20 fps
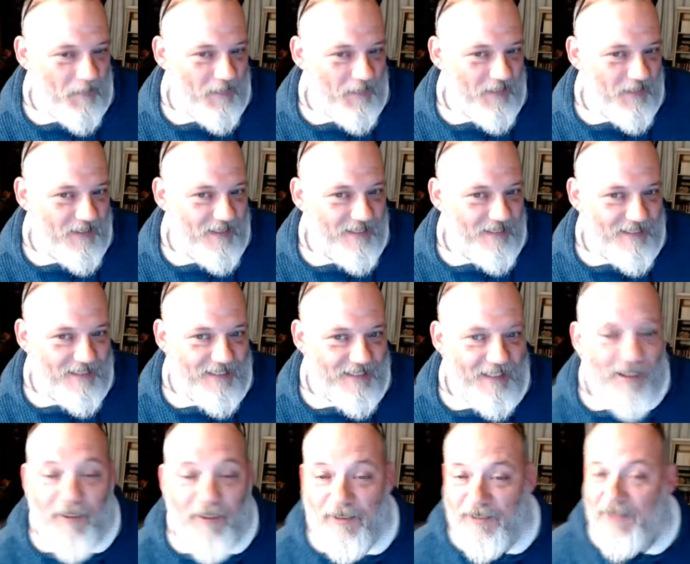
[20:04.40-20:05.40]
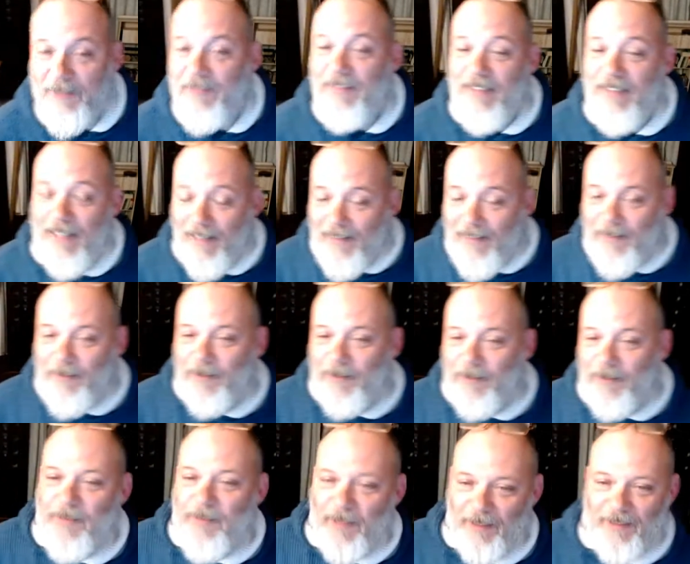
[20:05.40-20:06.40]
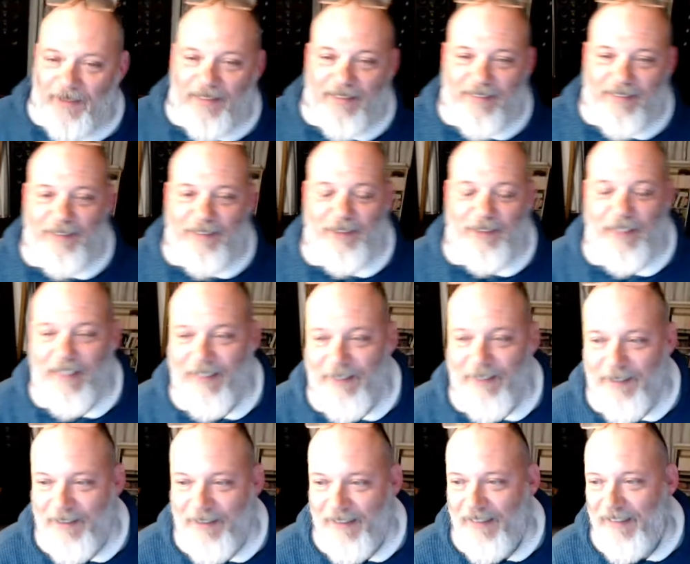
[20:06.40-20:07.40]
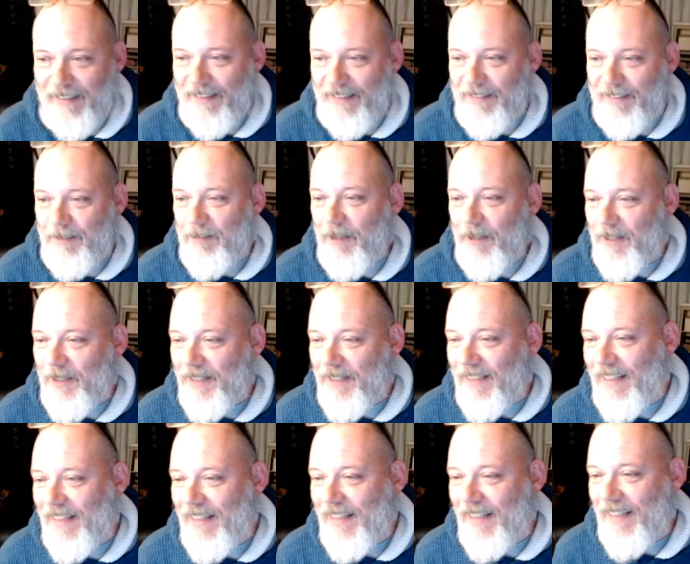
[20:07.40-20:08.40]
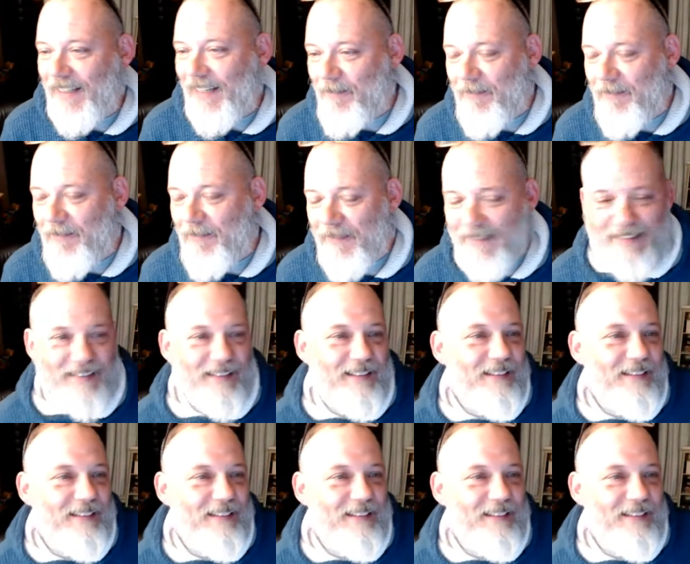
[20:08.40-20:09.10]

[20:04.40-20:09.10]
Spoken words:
I'm going to say, oh, so 91 million shares as a market cap.